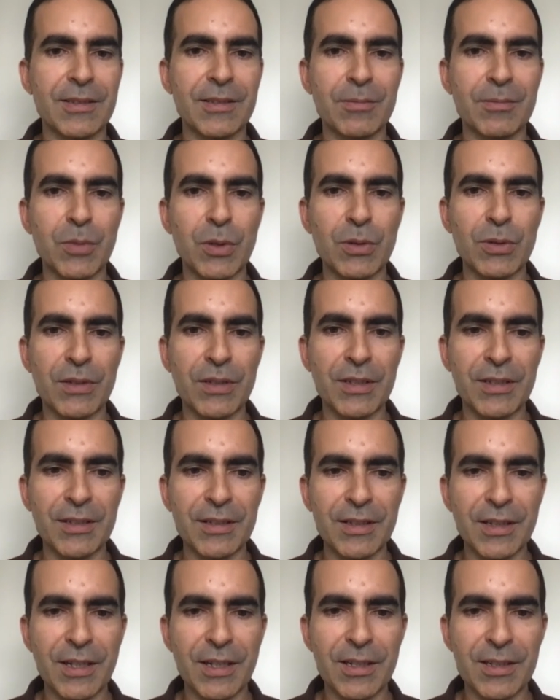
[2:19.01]

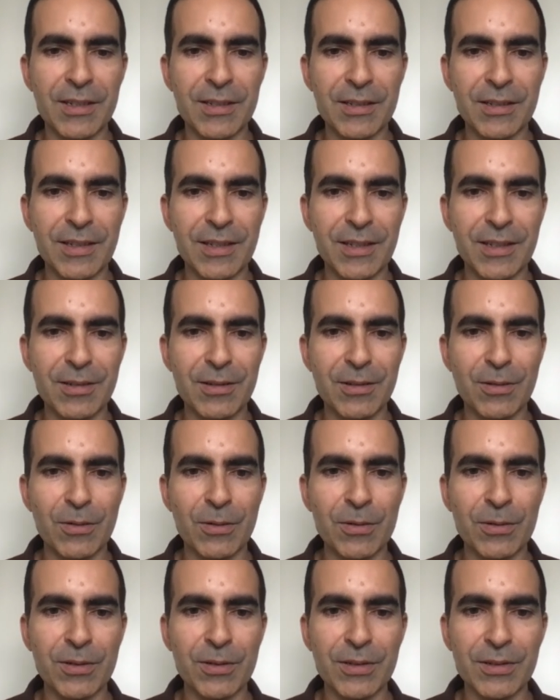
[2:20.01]
modeling hard, like
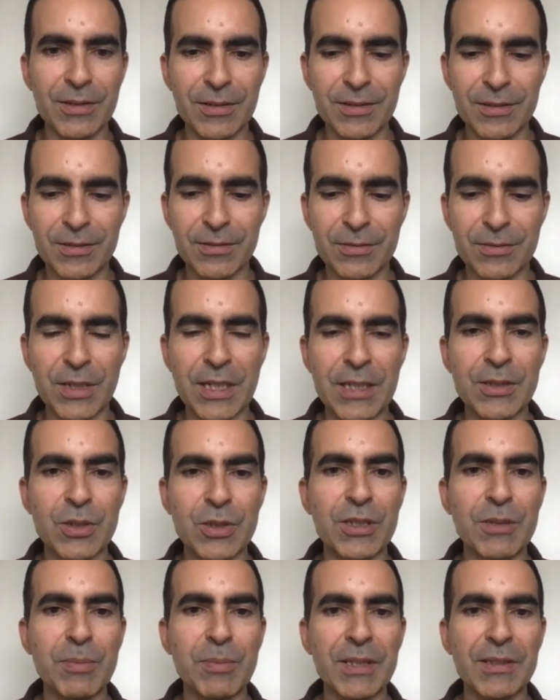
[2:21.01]
long
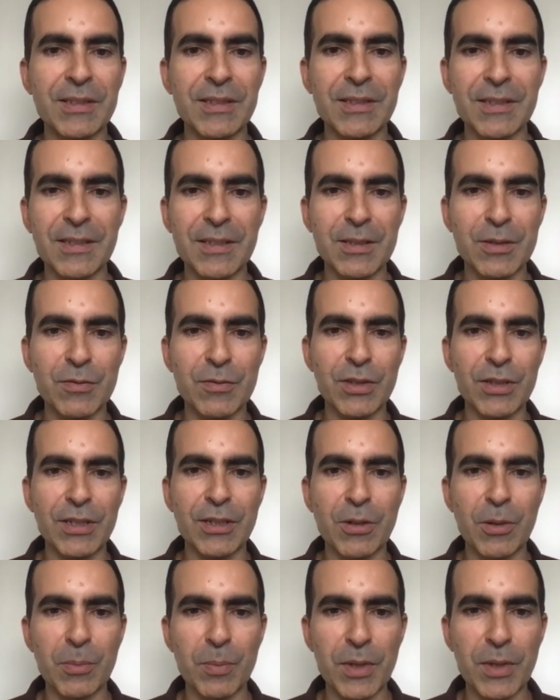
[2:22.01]
range dependencies, very
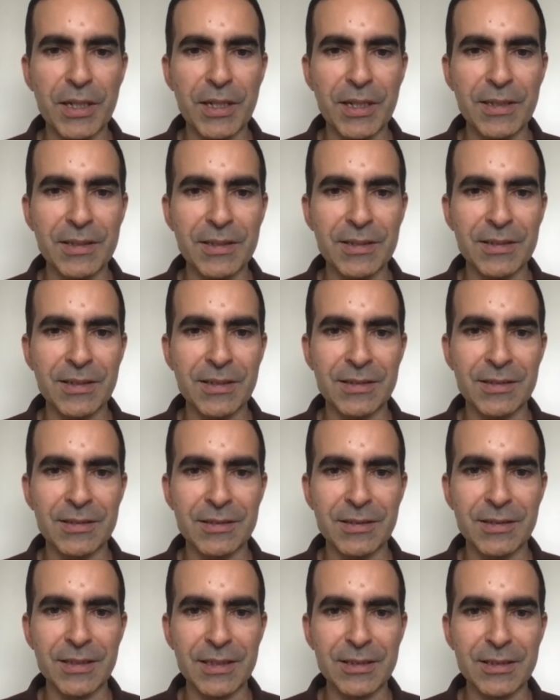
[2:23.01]
complicated and
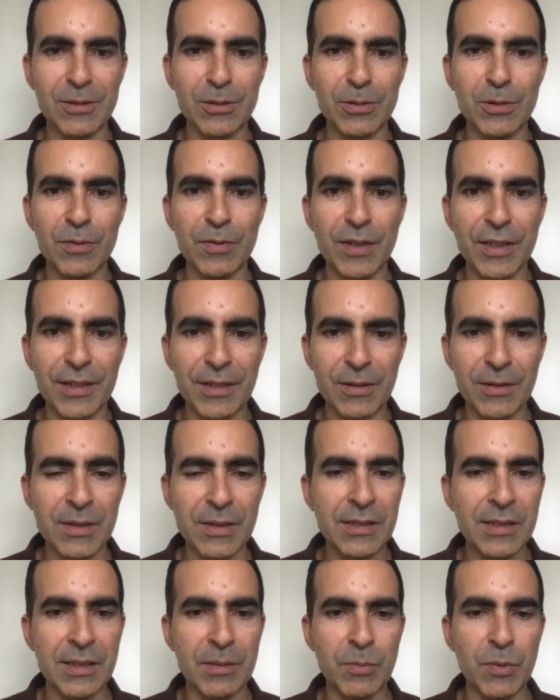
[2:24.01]
sort of like
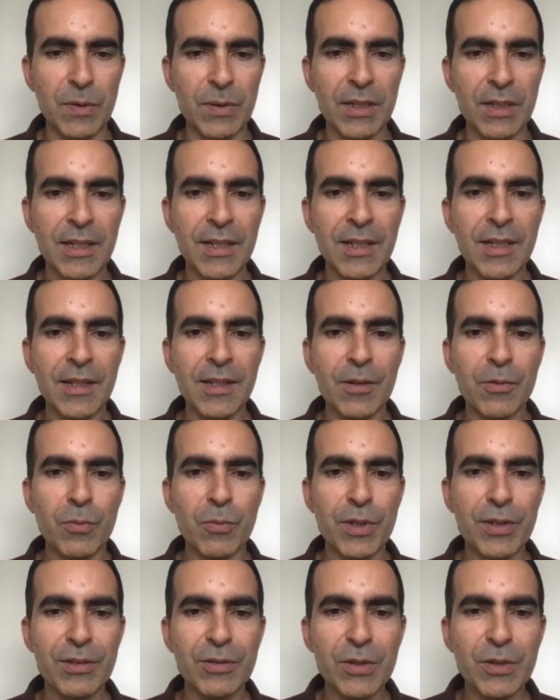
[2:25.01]
unstable.
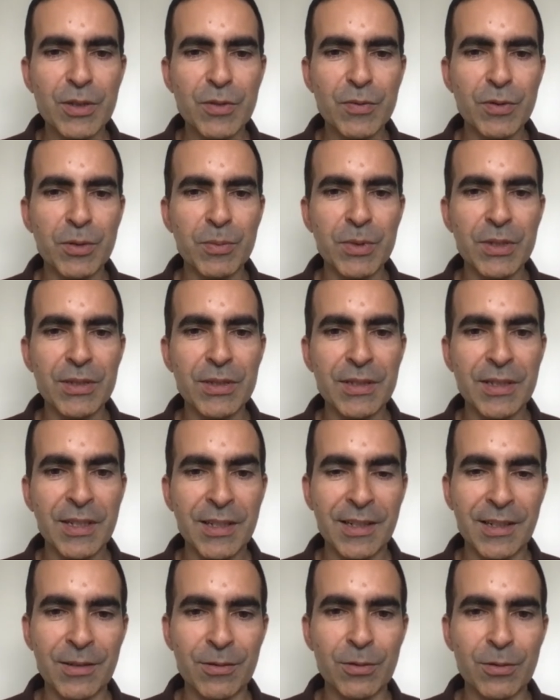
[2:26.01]
With transformers
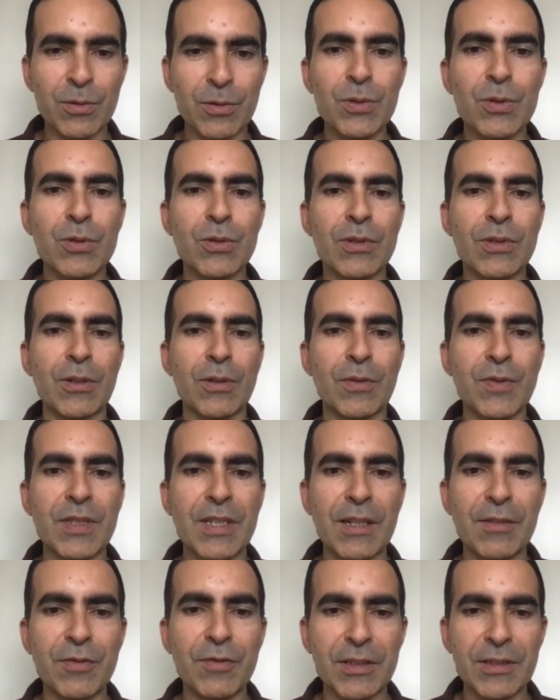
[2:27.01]
and the notion of
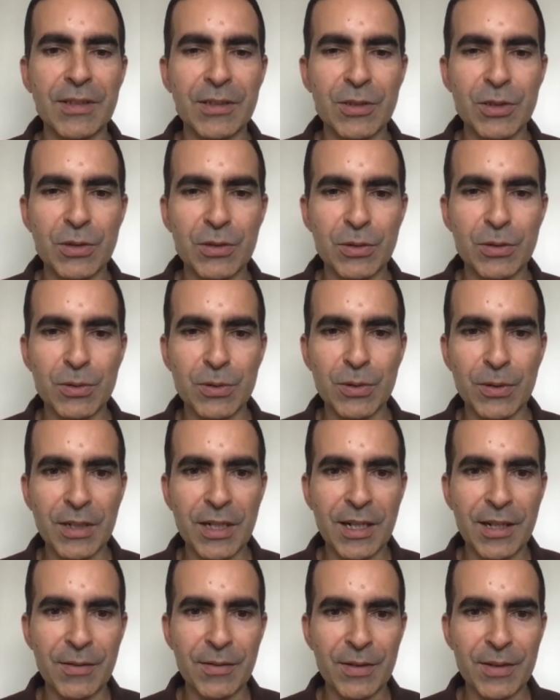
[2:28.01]
self-attention, you don't
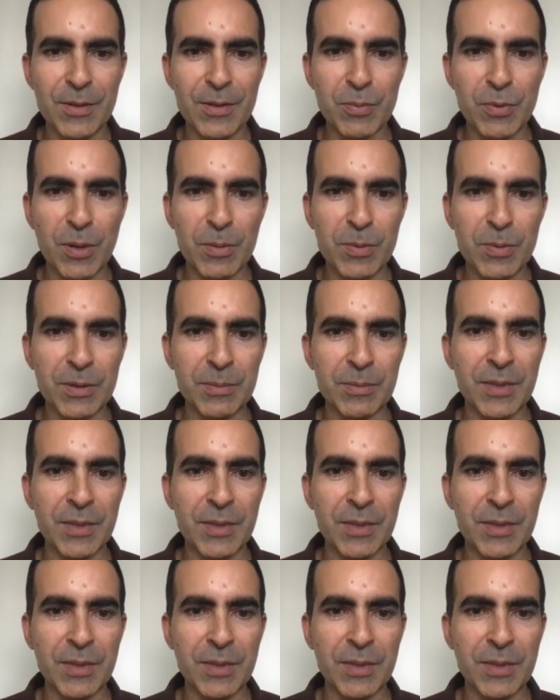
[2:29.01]
have this problem.